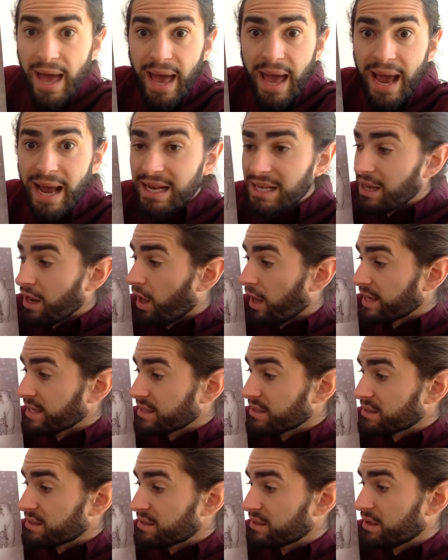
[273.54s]

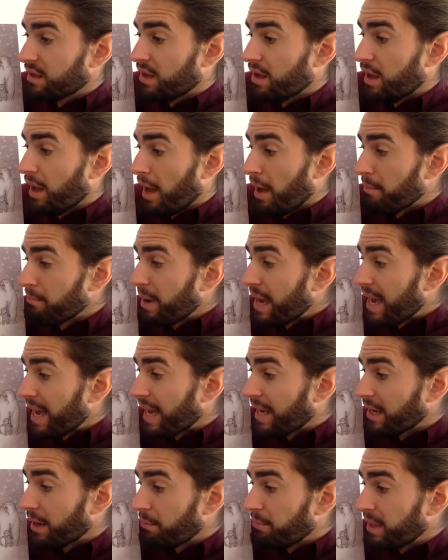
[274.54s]
Headlights! A
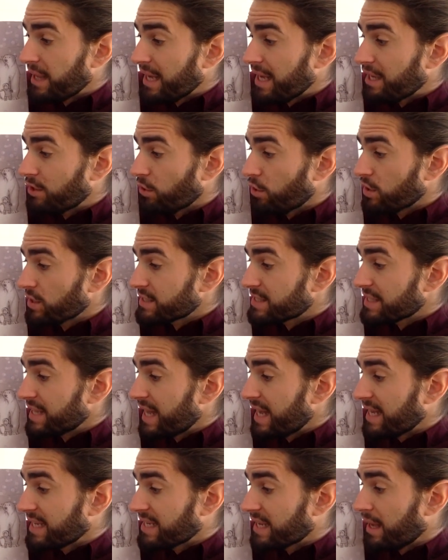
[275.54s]
man appeared on a
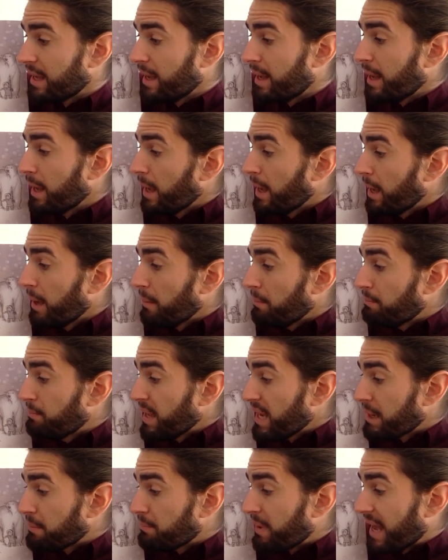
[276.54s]
sled.
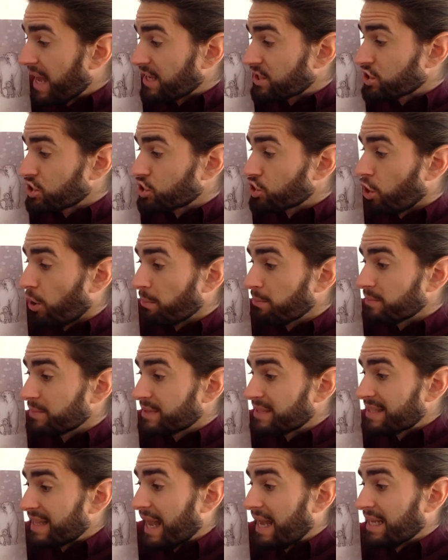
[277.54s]
Big Bear stopped
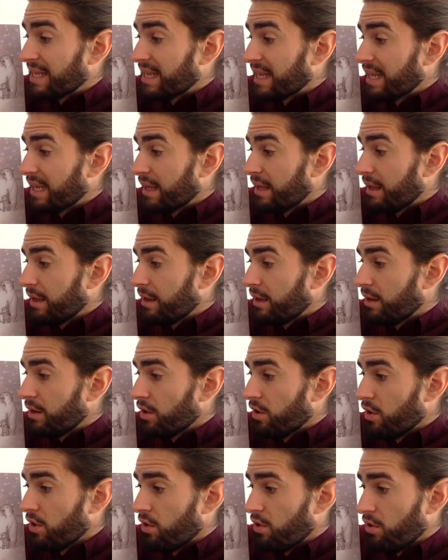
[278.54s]
dead.
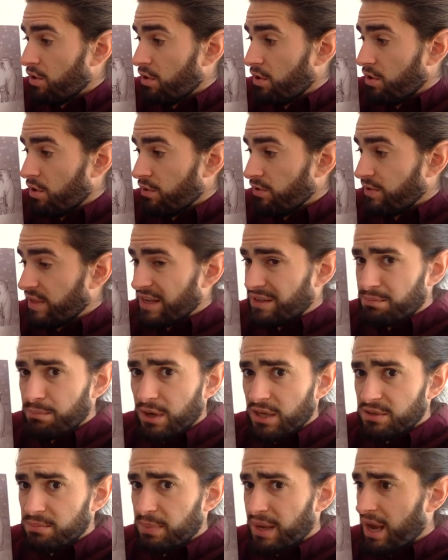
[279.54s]
This
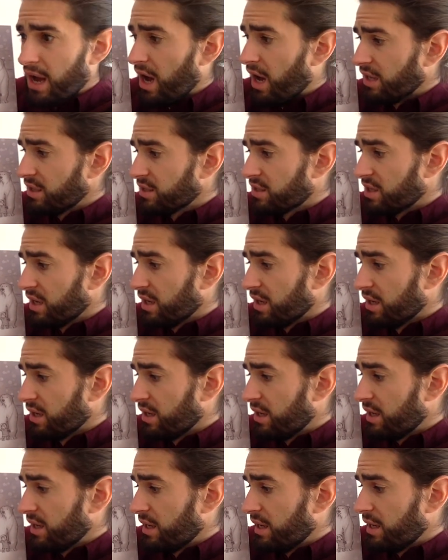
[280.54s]
must be a hunter.
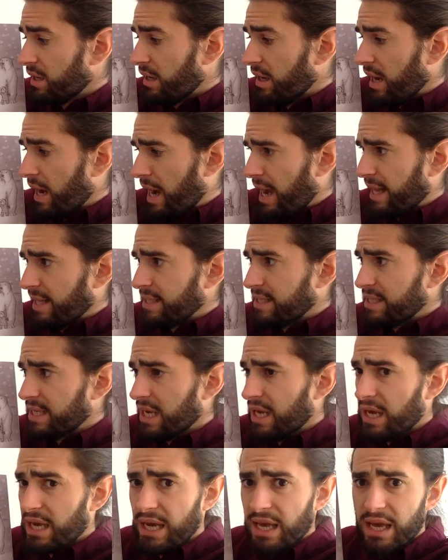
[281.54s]
And
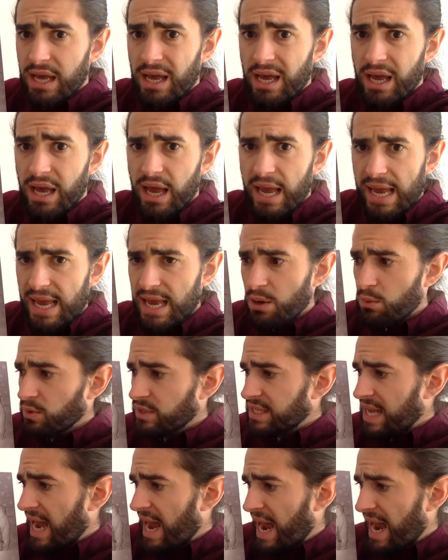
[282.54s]
he
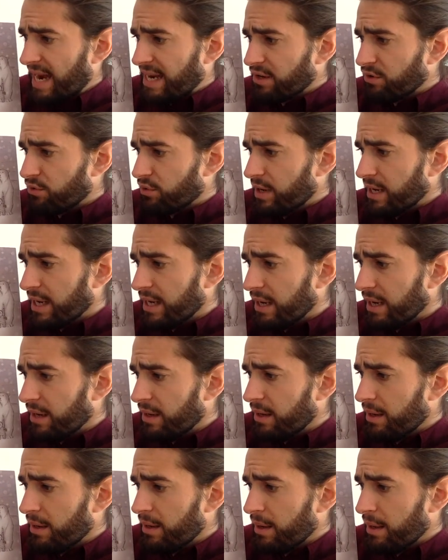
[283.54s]
was angry.
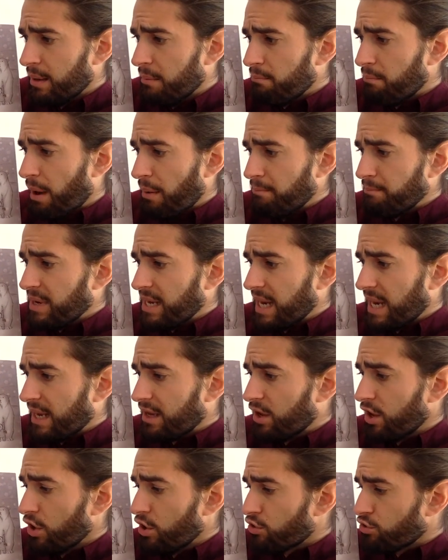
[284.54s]
But
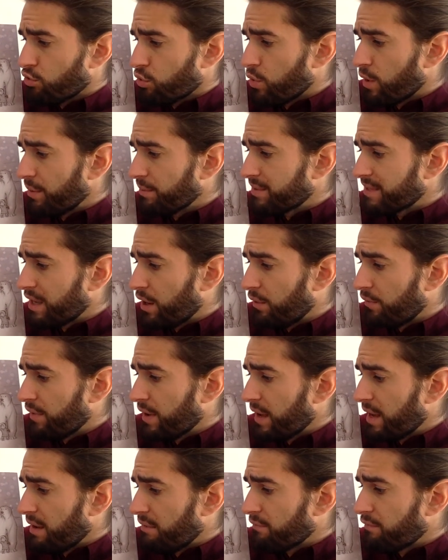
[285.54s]
Minik threw himself
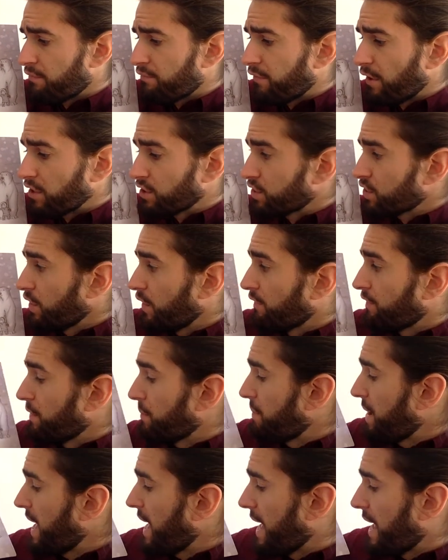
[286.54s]
in front of the
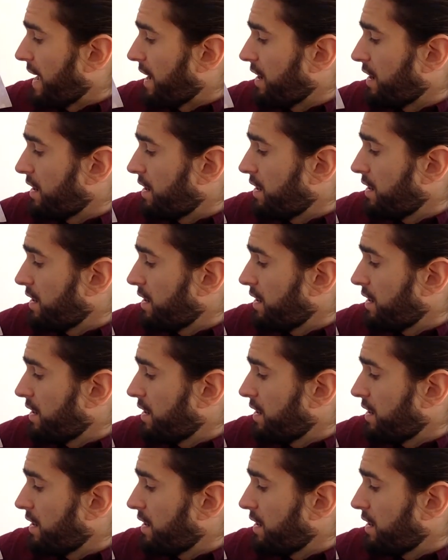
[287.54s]
bear.